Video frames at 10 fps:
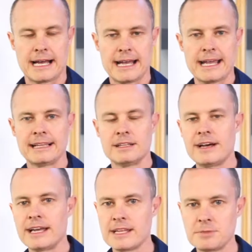Hey
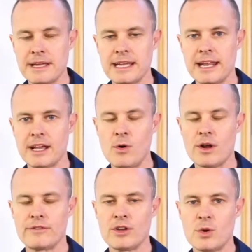Elevators, been getting
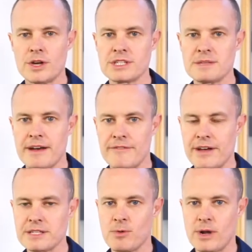quite a few questions about
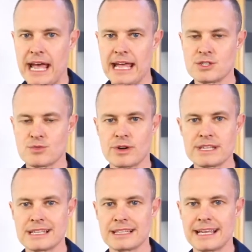Facebook ads
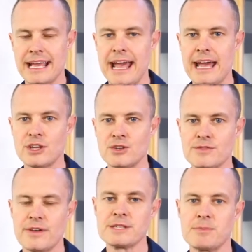recently and how to use
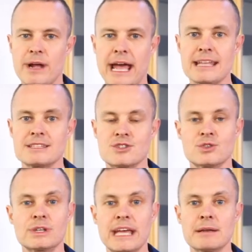Facebook ads
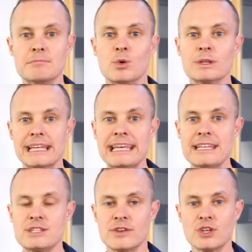to get more
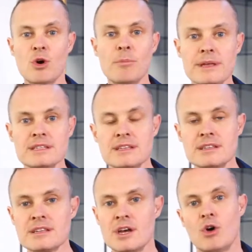leads for your
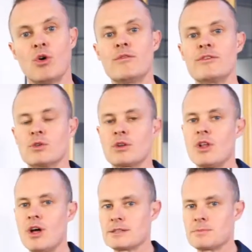business or for your
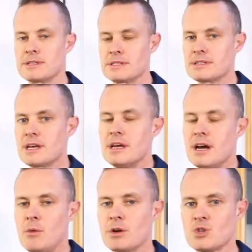client's business.
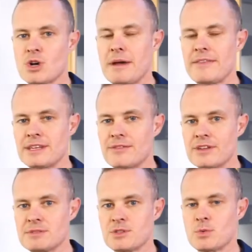I want to talk about the
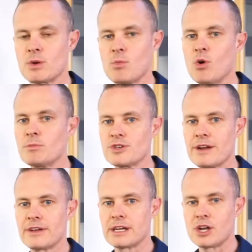difference between warm
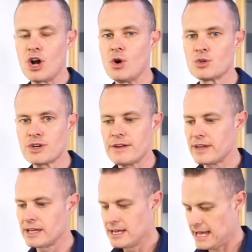traffic and cold
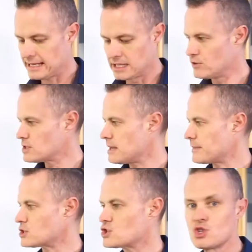traffic and give you
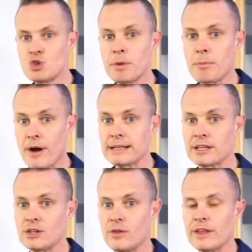something super
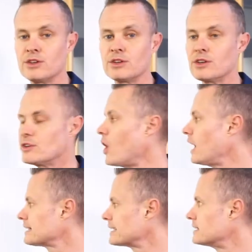practical that you can
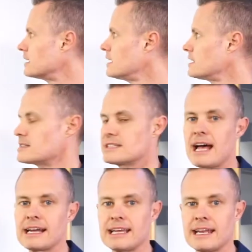dial in to
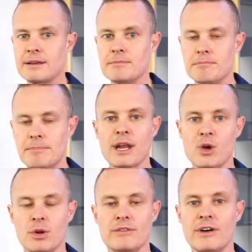start getting better
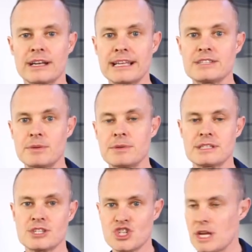qualified leads for your
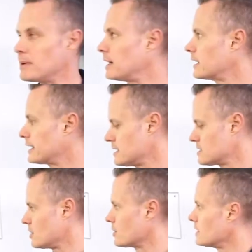business cheaper. Okay,
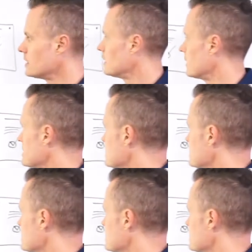so let's